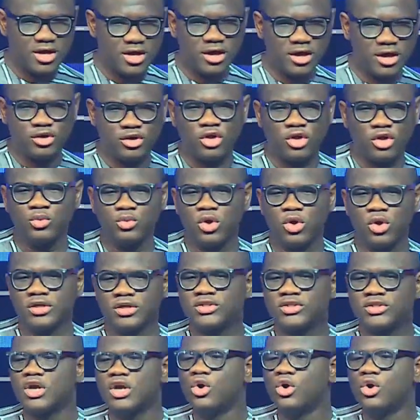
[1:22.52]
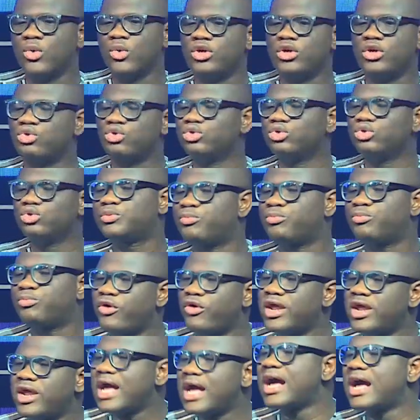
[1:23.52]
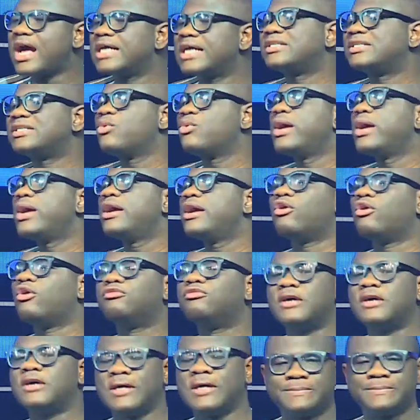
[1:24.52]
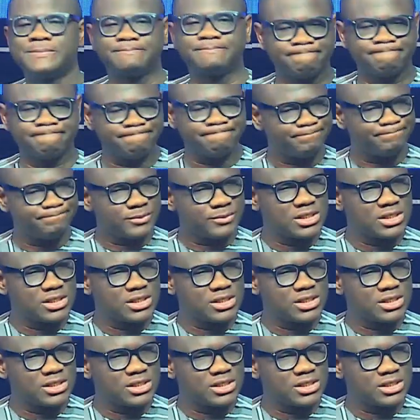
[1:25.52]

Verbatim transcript: In other words, we use prayer as a way of, um,